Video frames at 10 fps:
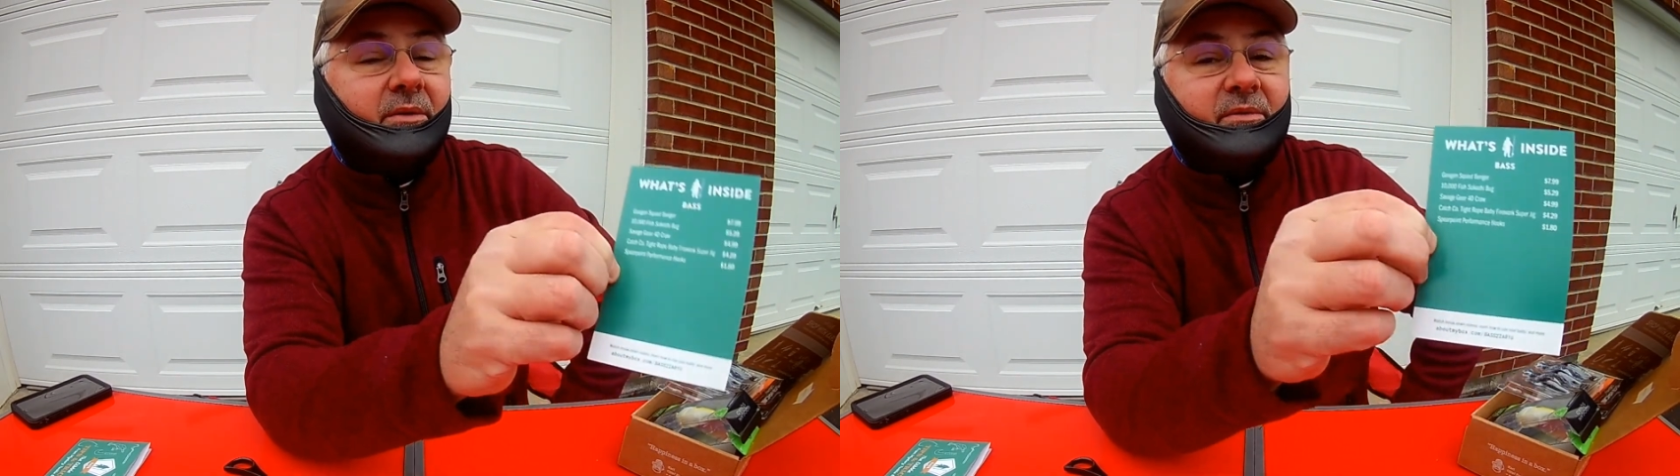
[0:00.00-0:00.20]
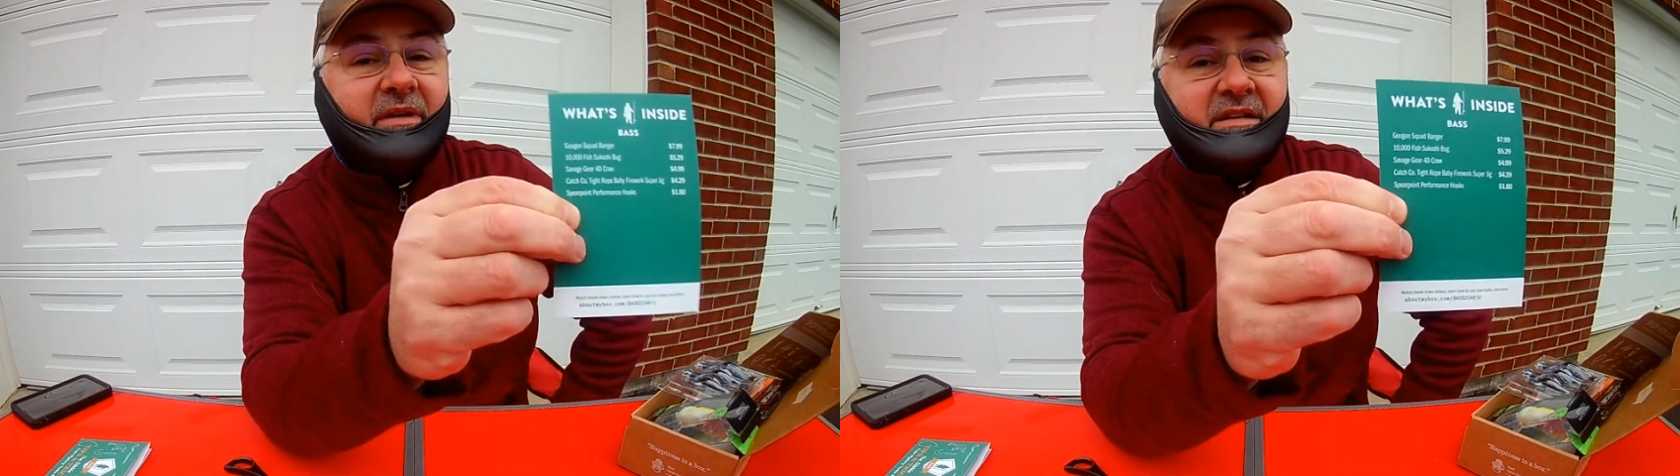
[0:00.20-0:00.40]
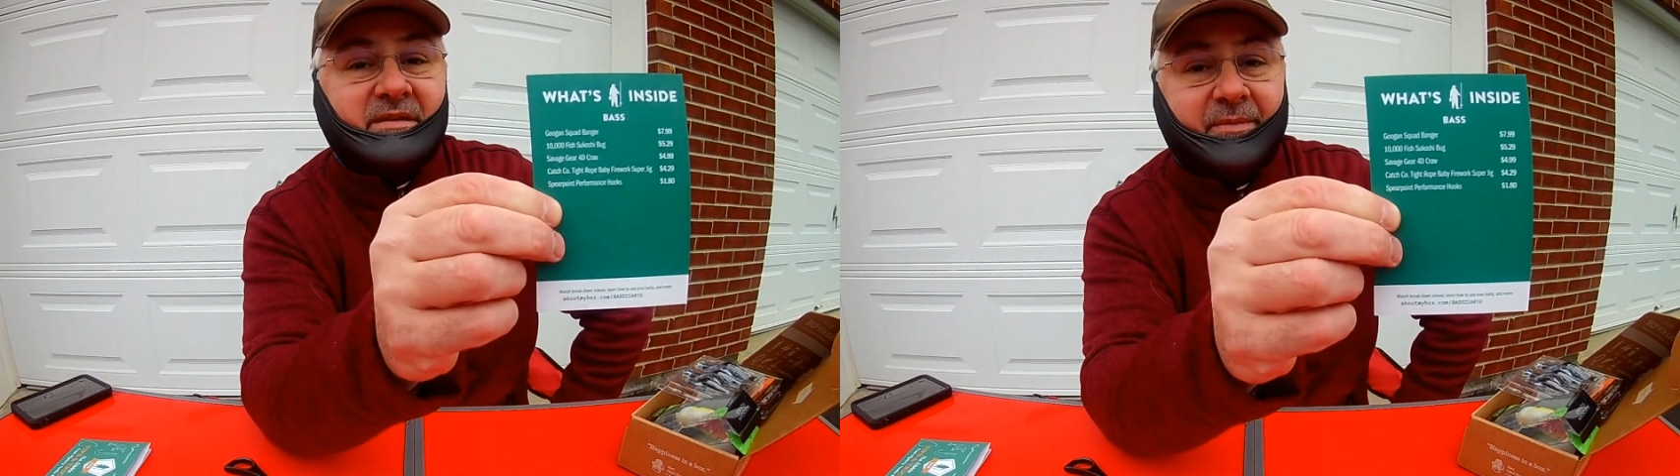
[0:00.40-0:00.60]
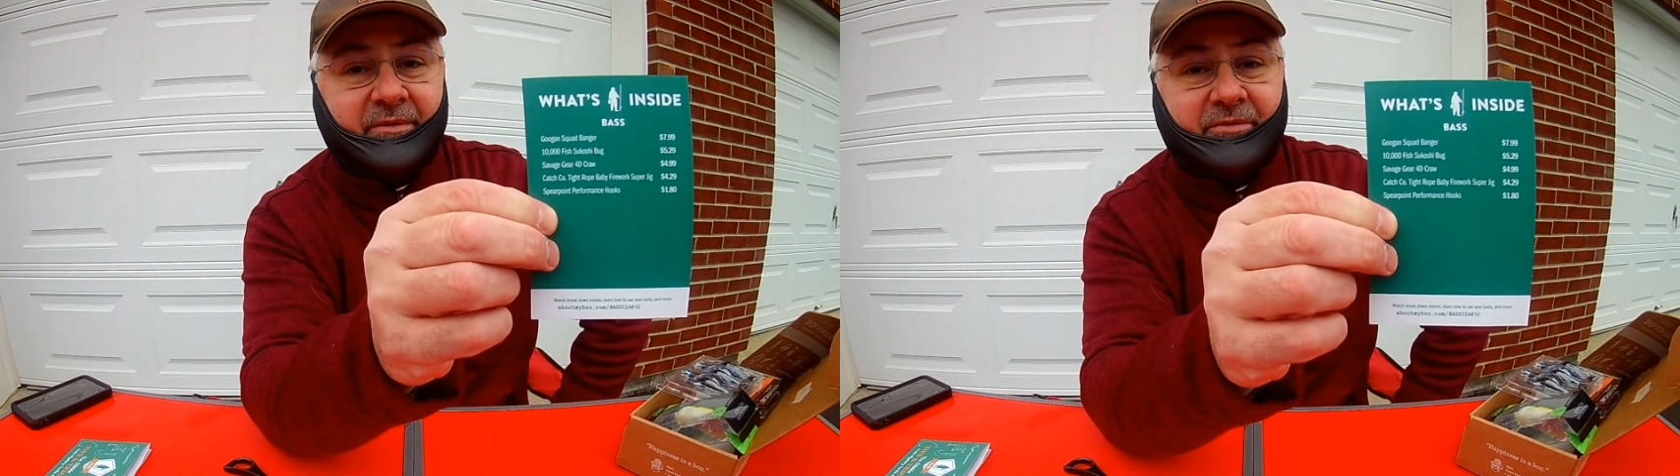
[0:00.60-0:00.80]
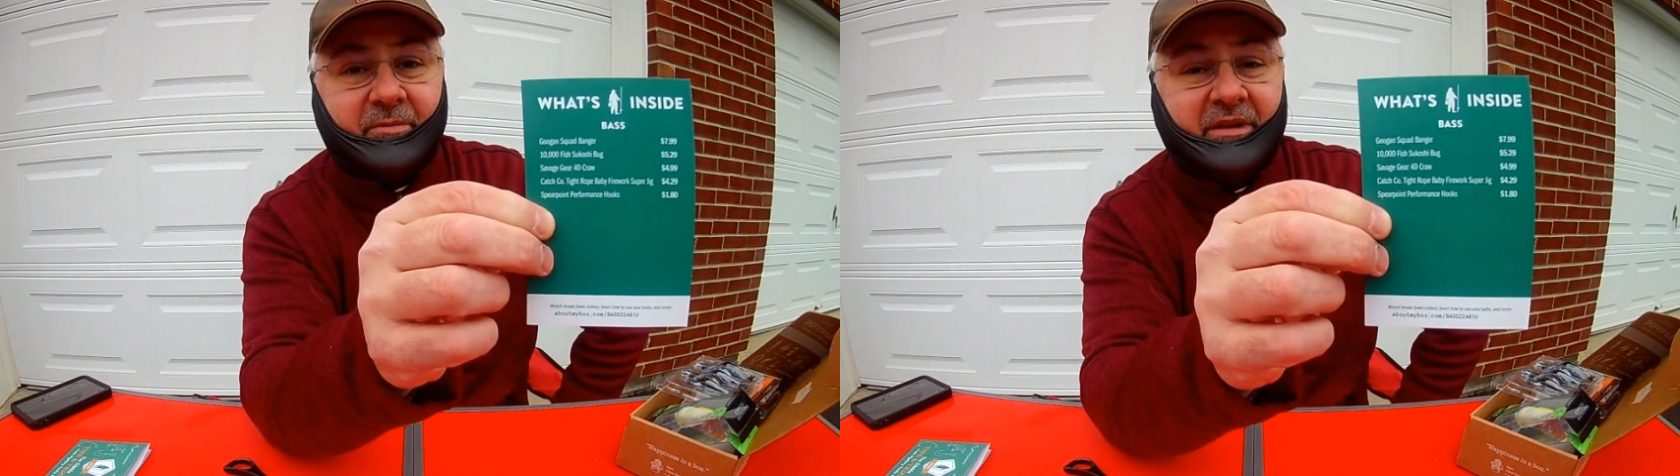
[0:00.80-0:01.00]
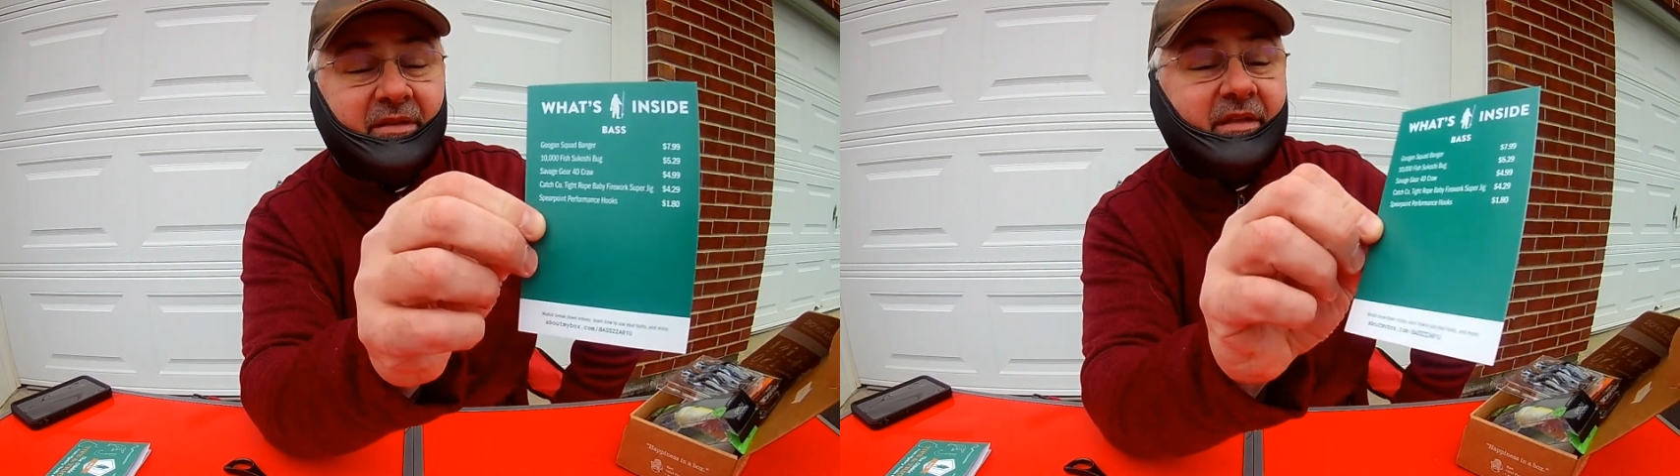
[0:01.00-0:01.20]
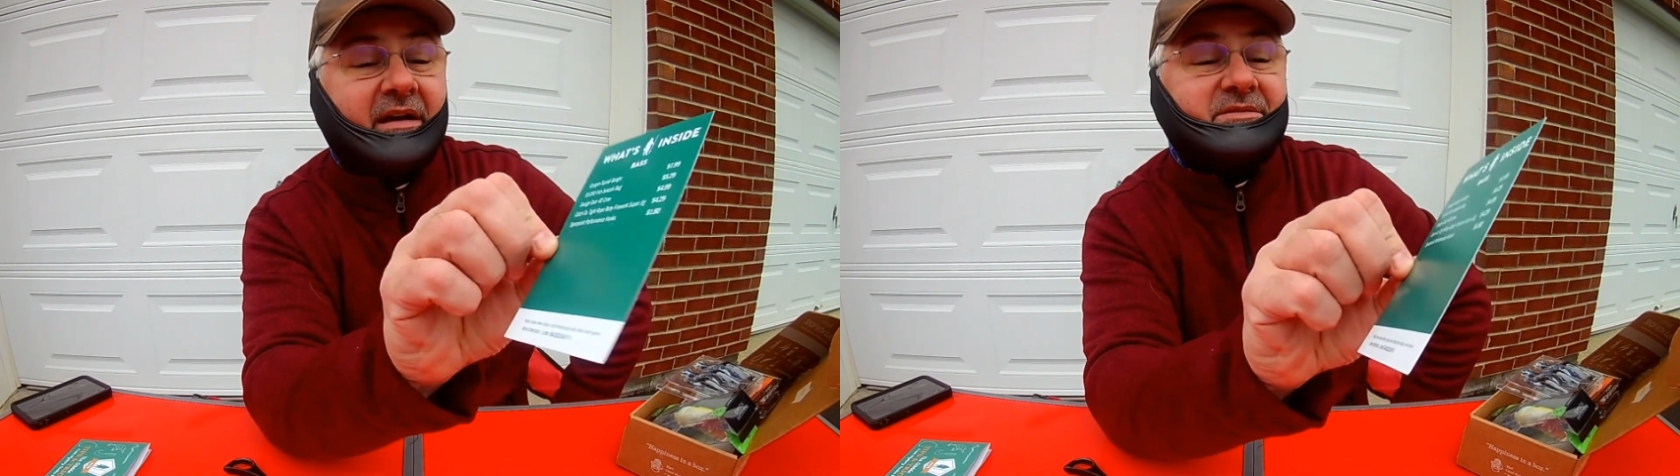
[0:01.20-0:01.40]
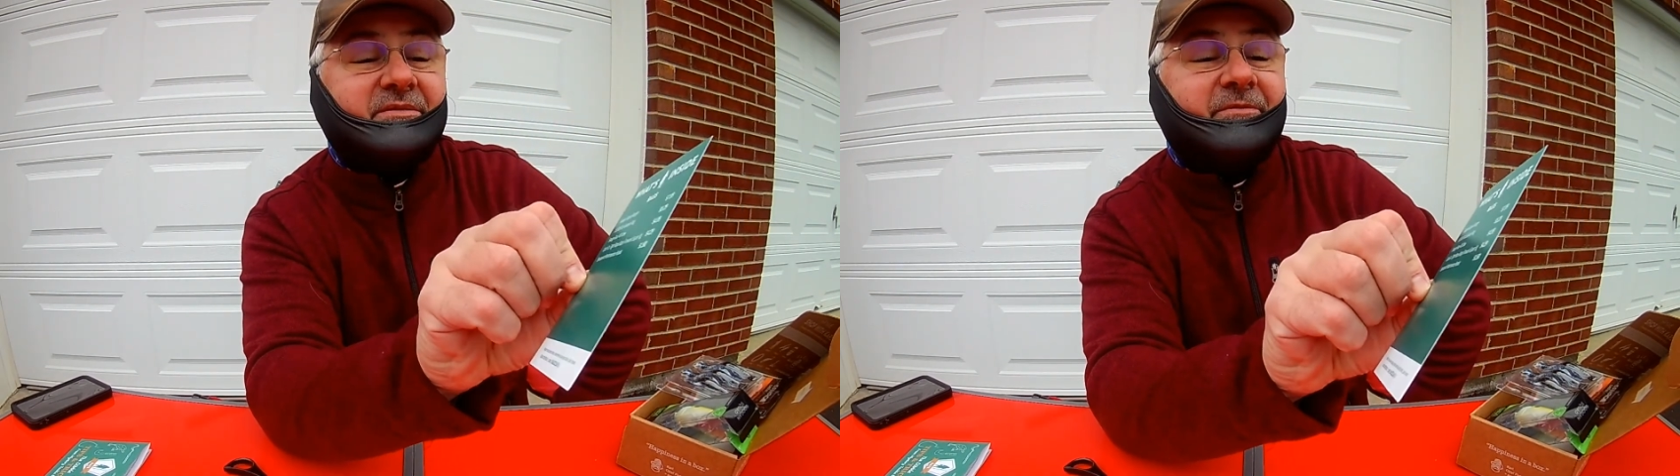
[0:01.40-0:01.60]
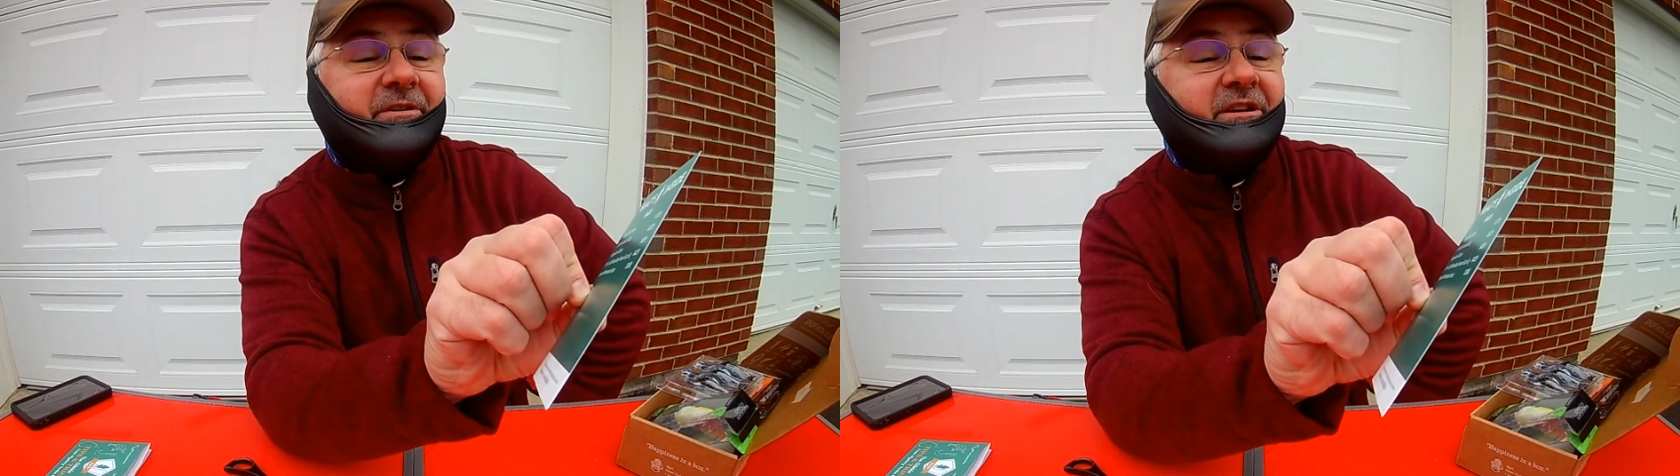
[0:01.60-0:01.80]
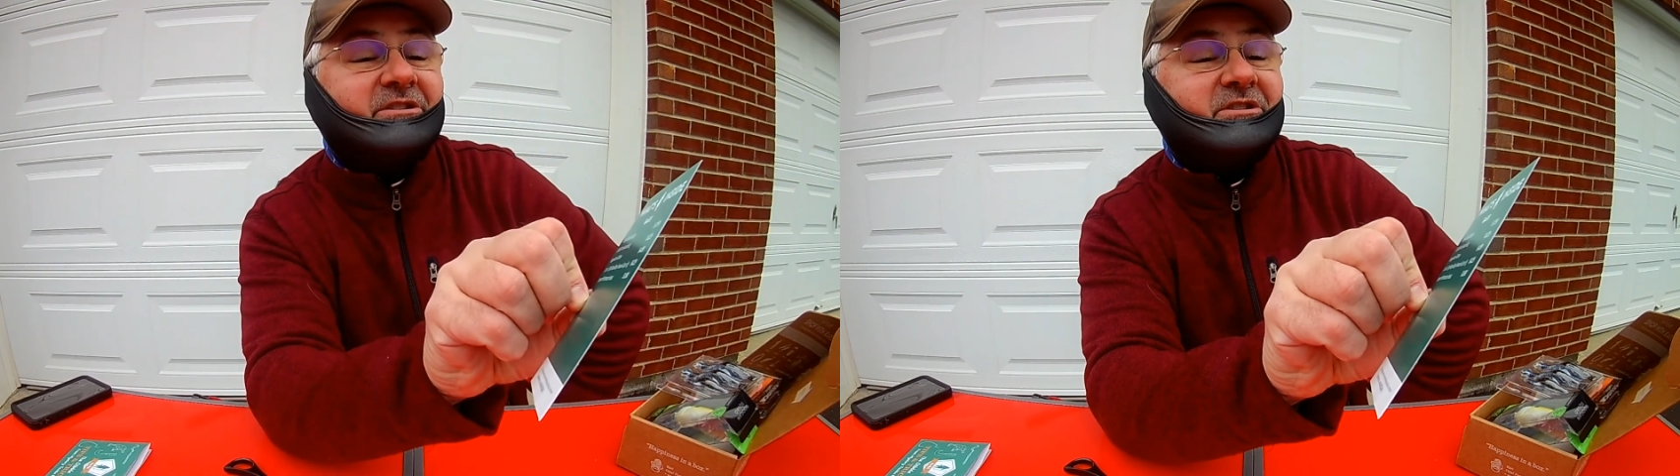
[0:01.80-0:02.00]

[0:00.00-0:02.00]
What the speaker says: we've got something from 10,000 Fish,